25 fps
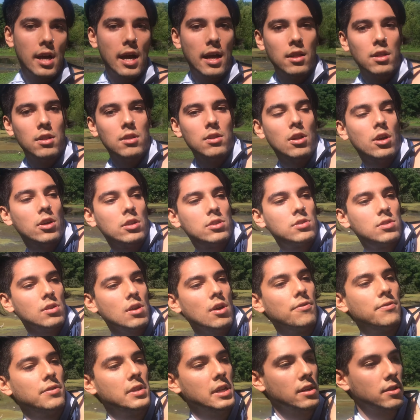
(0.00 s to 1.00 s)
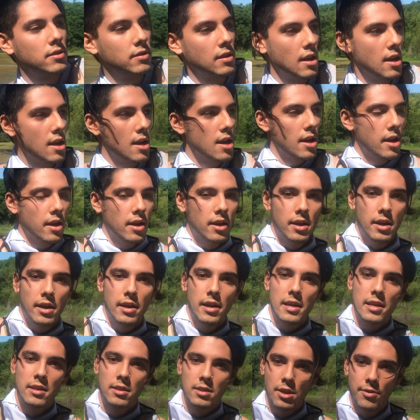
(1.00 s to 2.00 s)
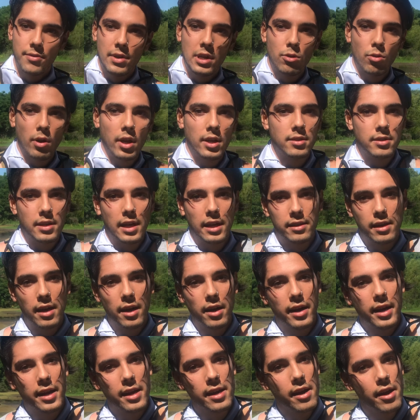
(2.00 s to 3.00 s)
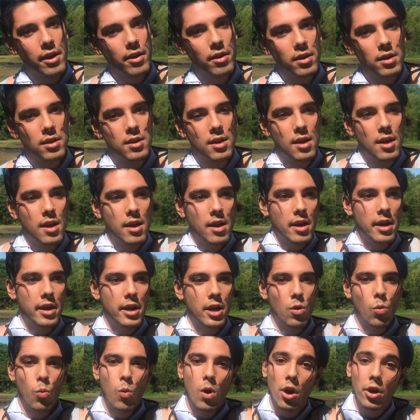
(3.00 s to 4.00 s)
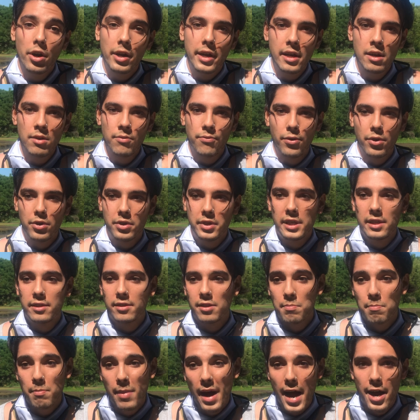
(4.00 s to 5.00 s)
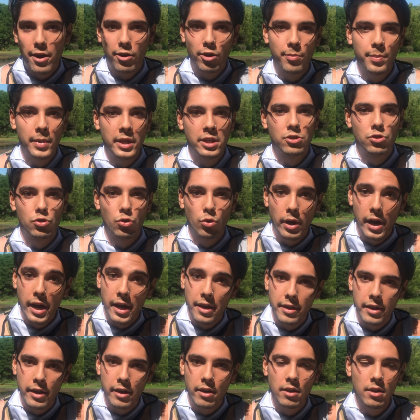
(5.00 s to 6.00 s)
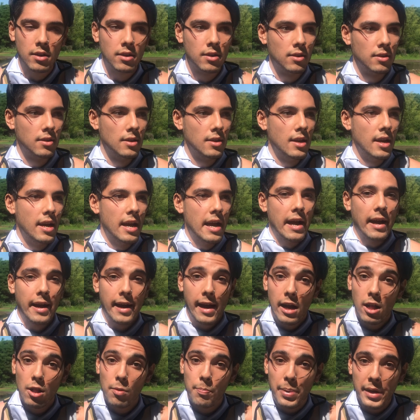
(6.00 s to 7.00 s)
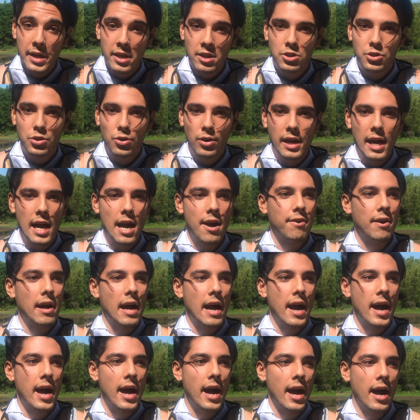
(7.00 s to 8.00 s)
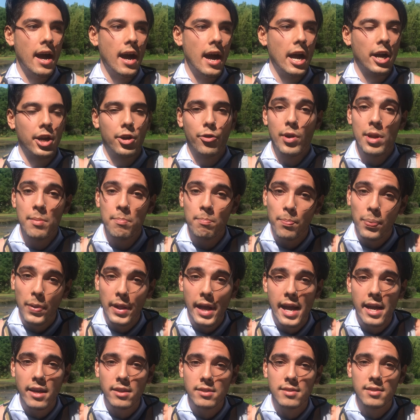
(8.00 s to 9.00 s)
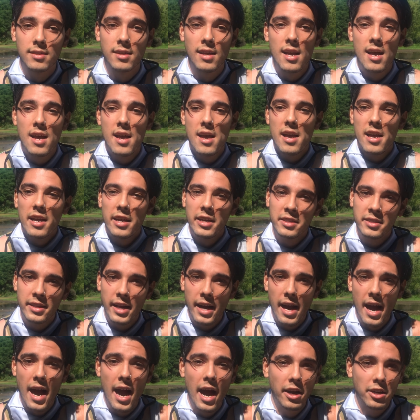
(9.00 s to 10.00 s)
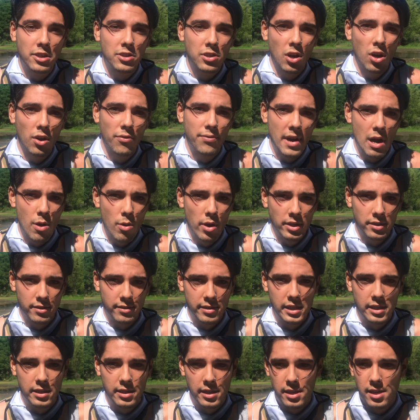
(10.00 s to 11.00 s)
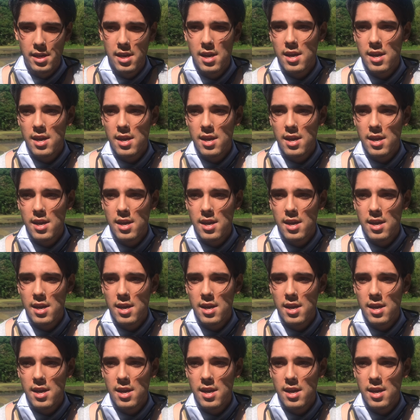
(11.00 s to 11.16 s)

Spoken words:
and lots of these individuals that are here working for this environment together, helping to have a green place in the heart of our city.